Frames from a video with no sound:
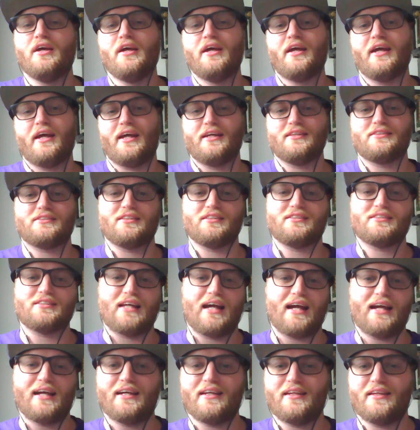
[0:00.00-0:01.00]
and
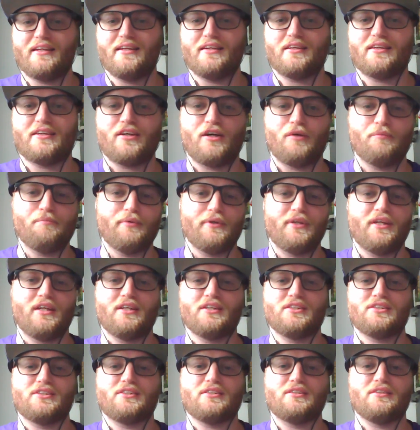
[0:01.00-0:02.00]
society,
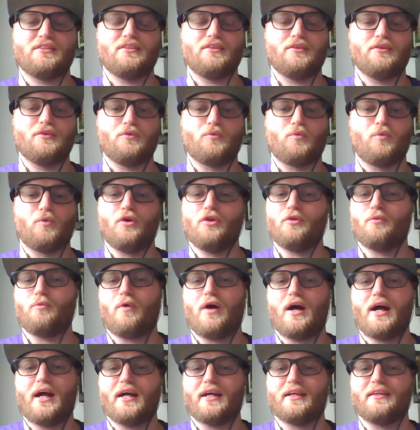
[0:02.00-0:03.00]
companies
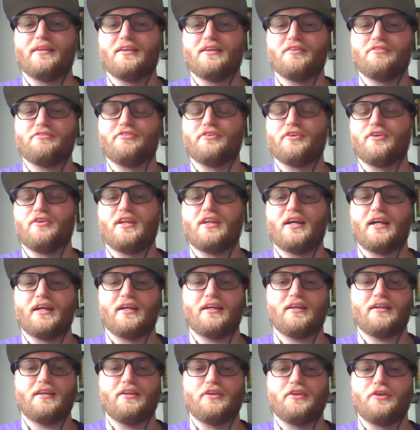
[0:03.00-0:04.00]
worldwide, they feel
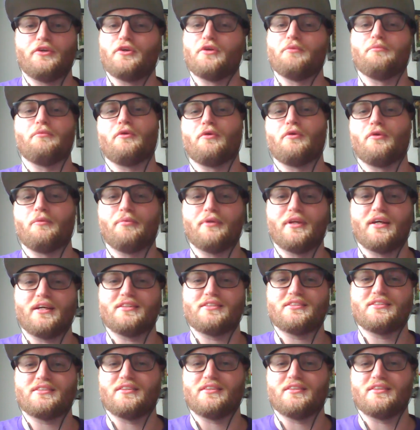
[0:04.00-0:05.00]
like you can be
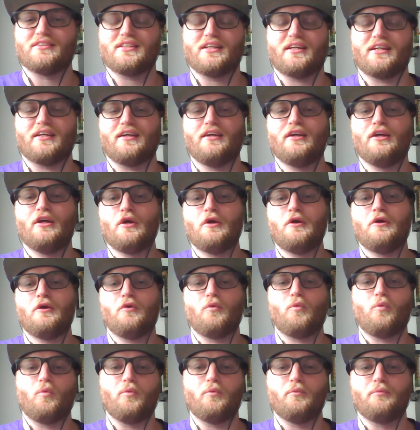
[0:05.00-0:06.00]
replaced, and it's like
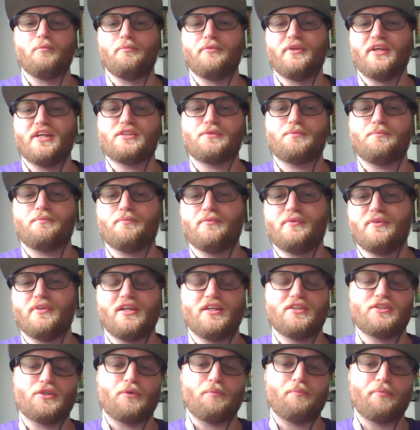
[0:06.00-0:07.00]
these
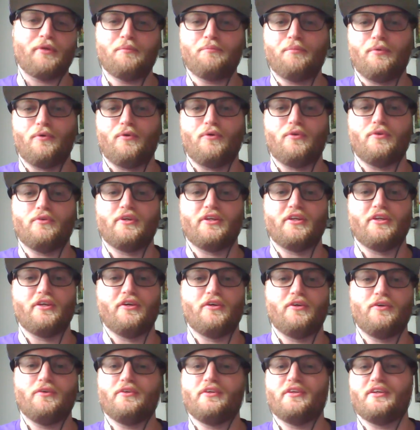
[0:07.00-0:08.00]
are people,
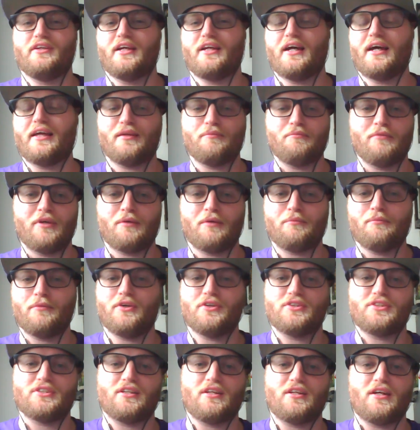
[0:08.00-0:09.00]
yeah, they make
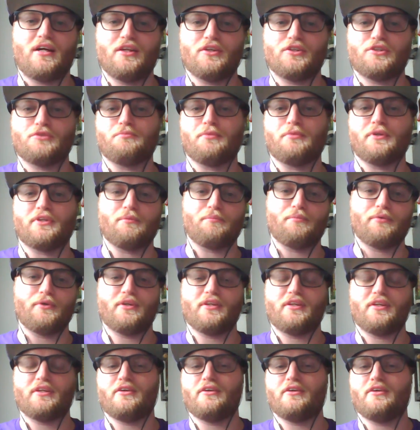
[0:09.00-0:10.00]
millions of dollars, but they're putting
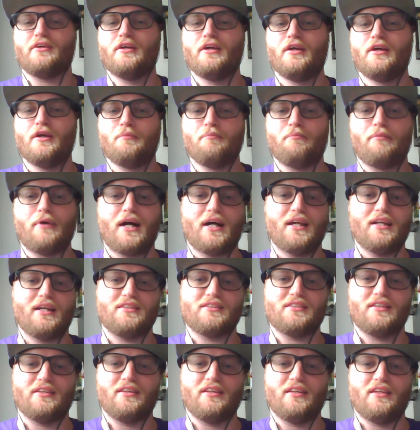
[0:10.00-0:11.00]
their bodies
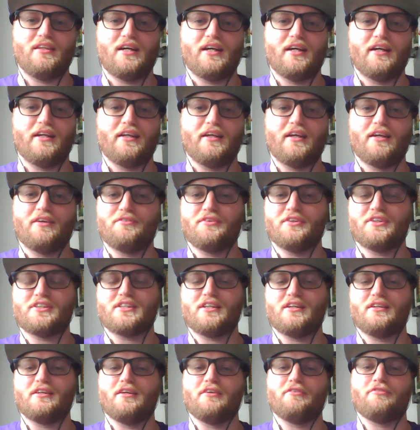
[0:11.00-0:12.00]
on the line every
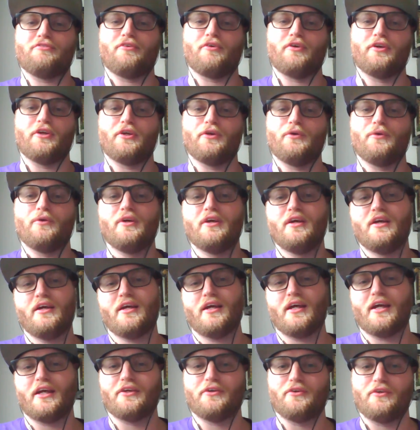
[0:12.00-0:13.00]
Sunday for you,
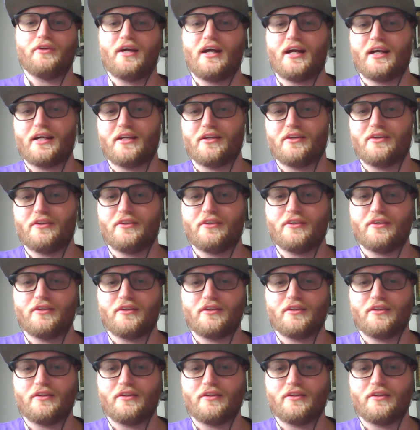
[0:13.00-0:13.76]
and you're not gonna